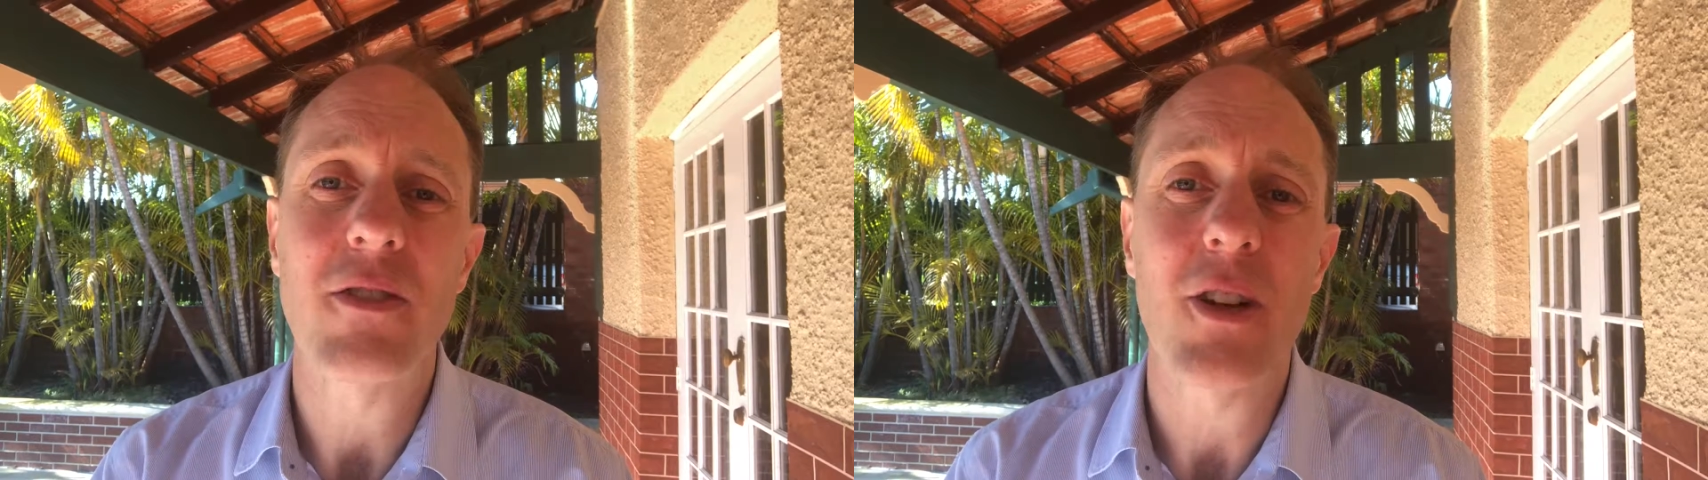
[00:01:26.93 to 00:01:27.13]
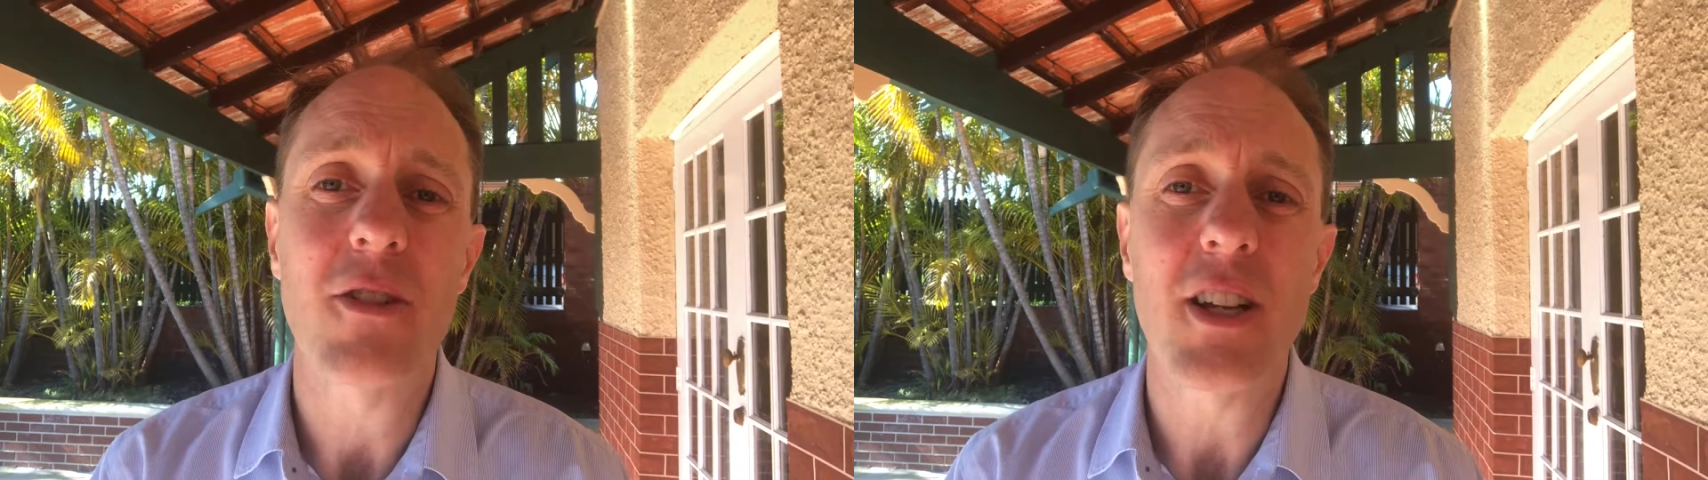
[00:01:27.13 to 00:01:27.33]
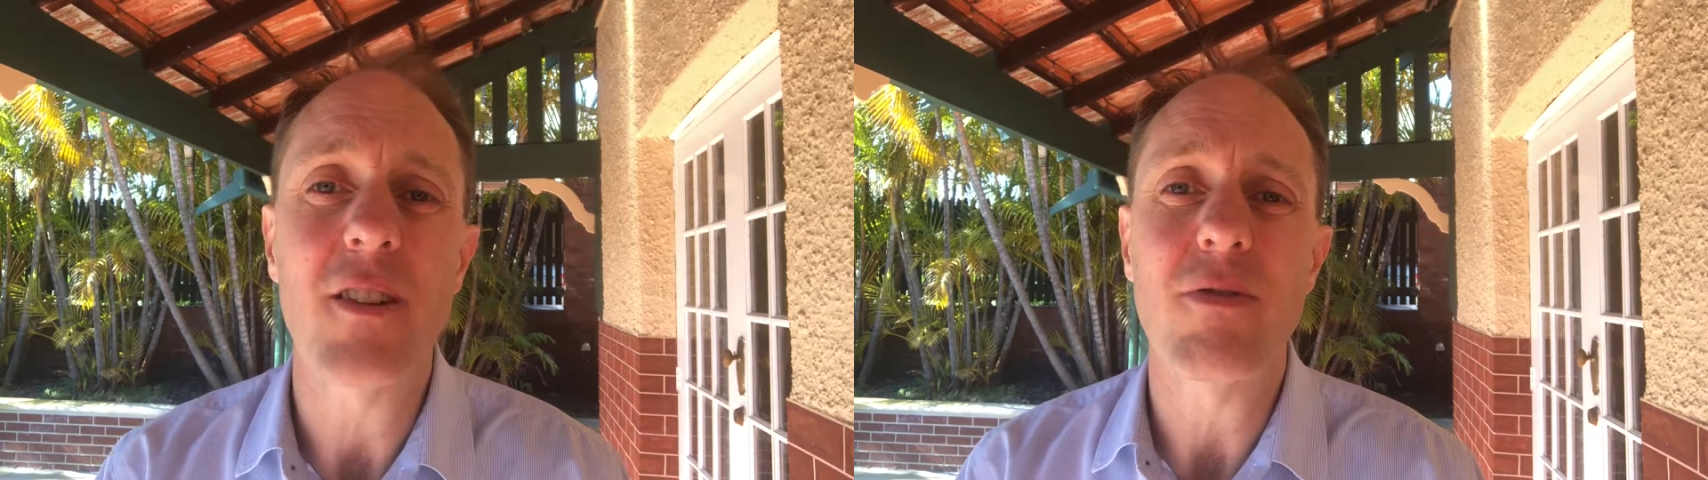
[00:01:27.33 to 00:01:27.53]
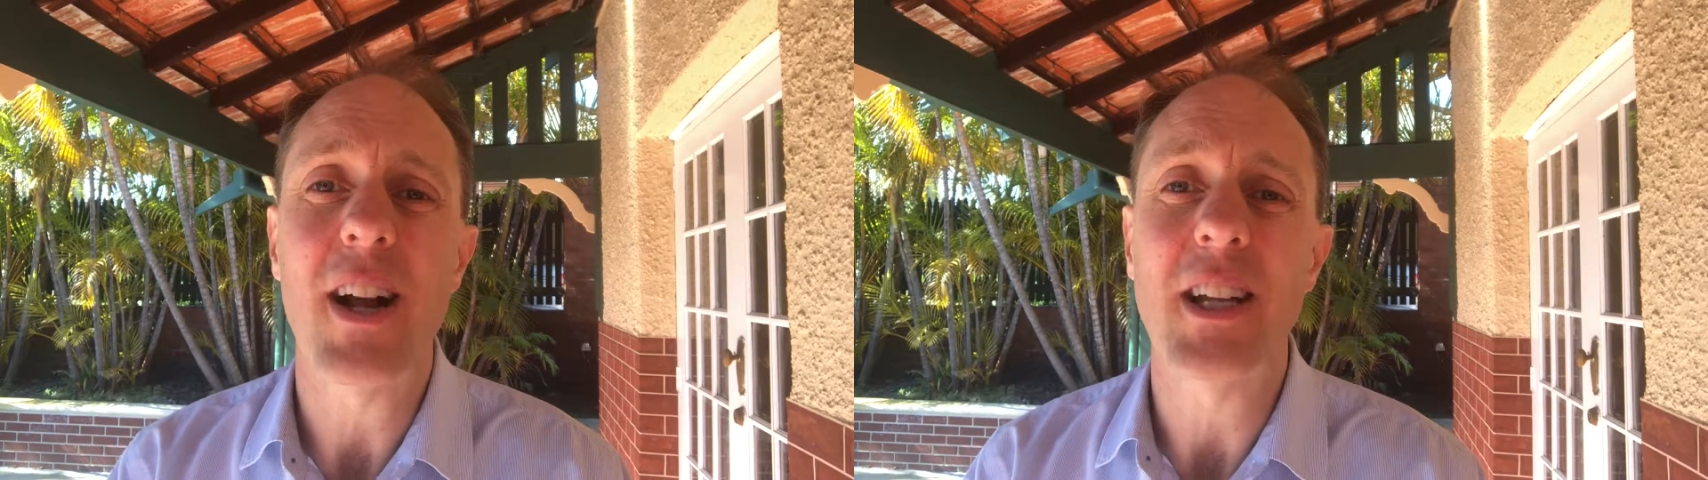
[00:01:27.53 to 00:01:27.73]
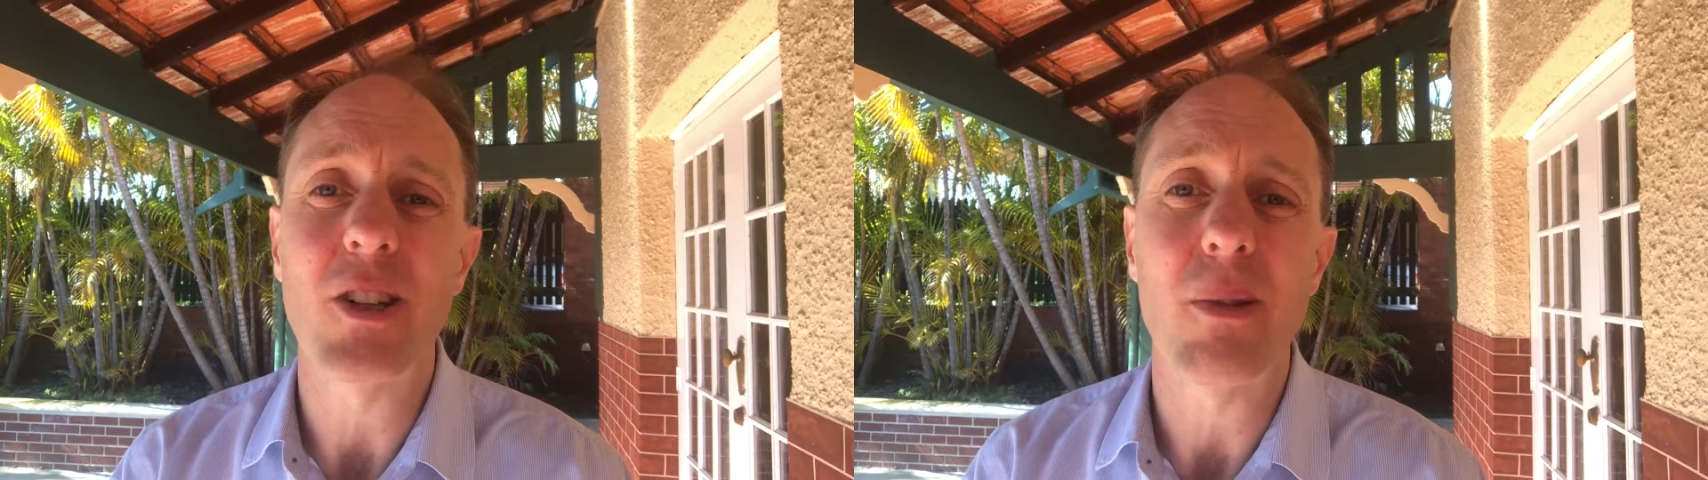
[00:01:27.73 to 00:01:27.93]
So instead of
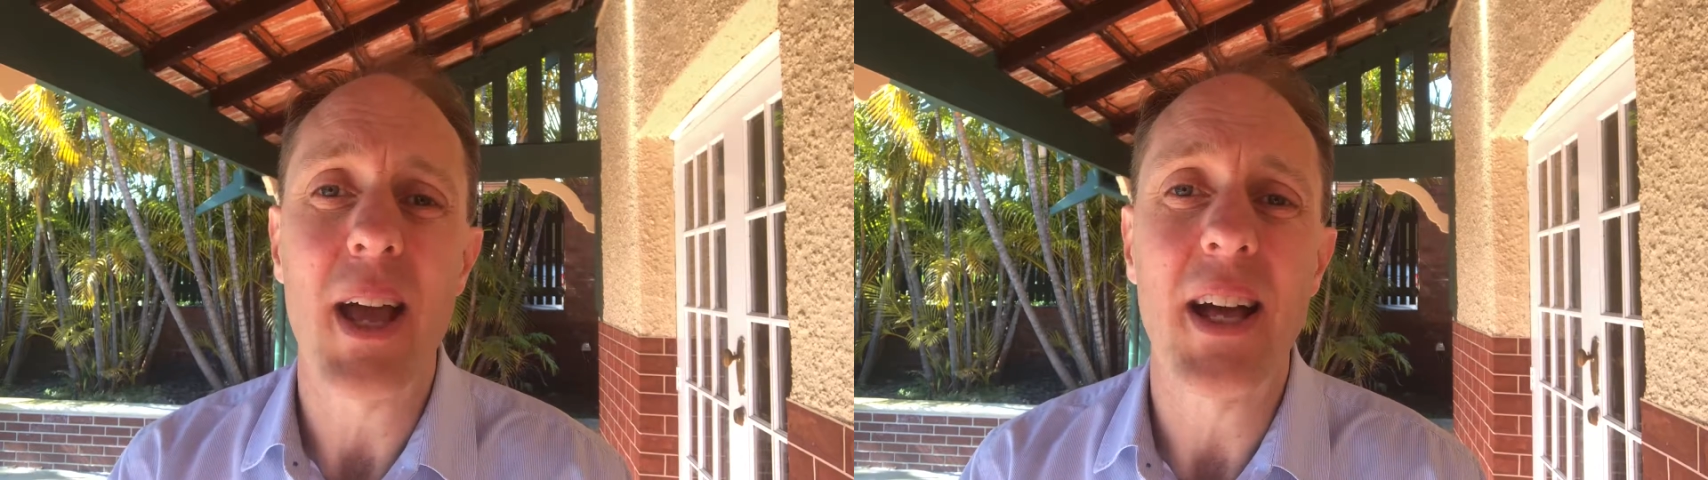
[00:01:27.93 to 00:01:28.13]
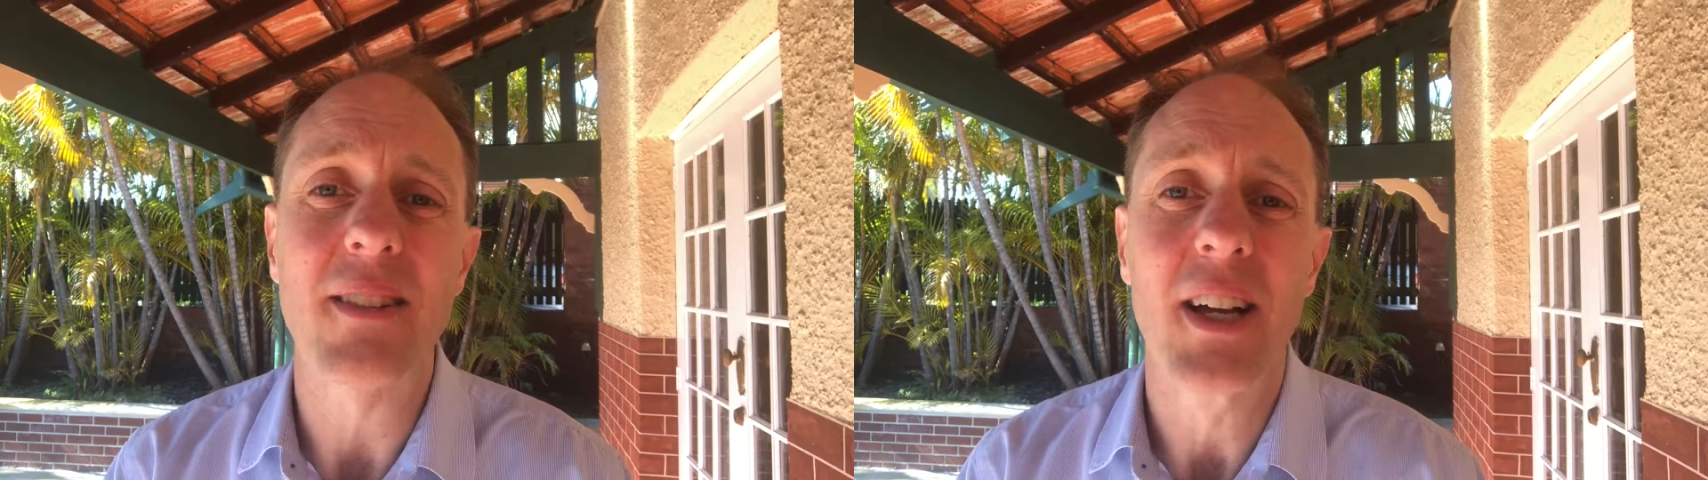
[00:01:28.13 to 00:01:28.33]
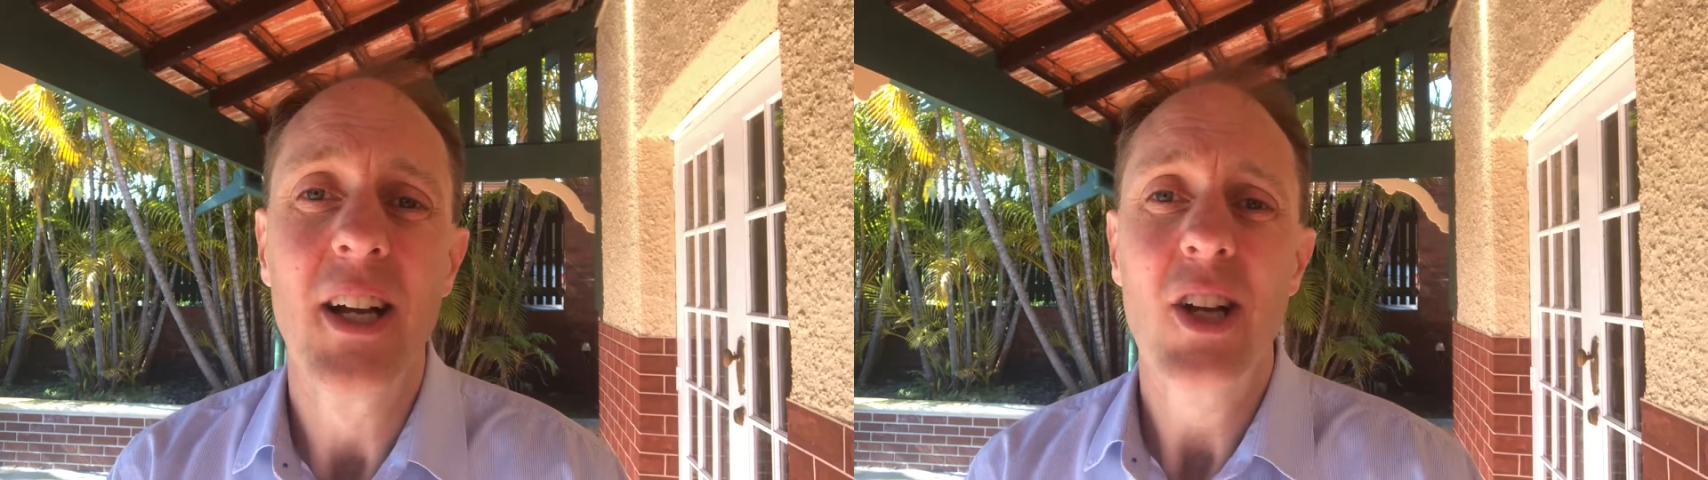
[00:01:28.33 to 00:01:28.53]
running around,